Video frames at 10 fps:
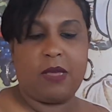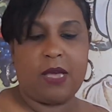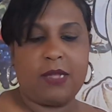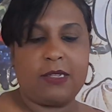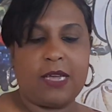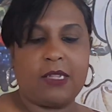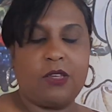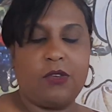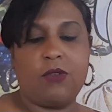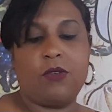
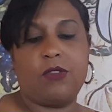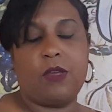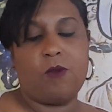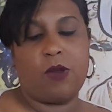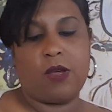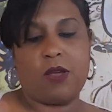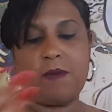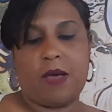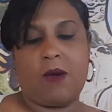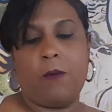contacting you because they want to
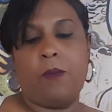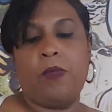come out.